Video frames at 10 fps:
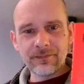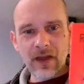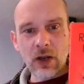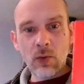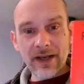
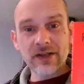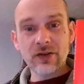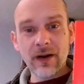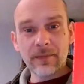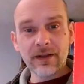quick
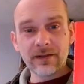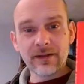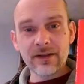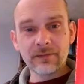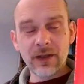script
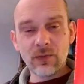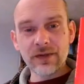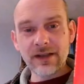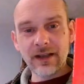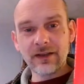that somebody
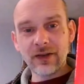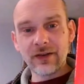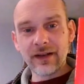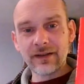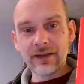wants to get
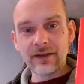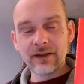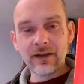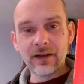turned into